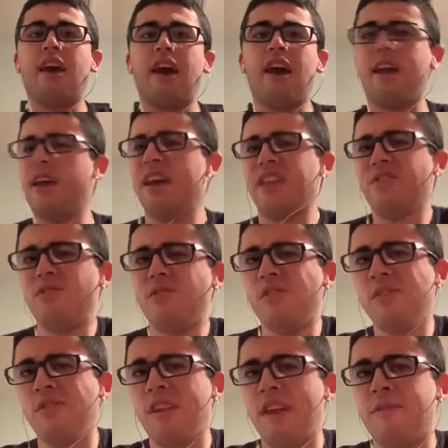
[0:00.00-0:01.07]
I there's a
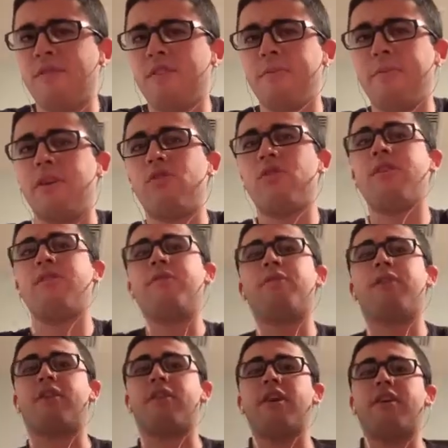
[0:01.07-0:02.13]
certain name for the major. I have to
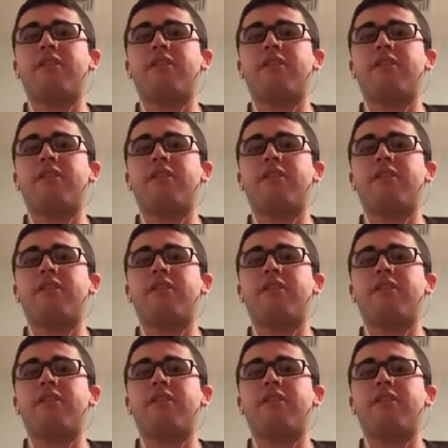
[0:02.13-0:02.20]
figure out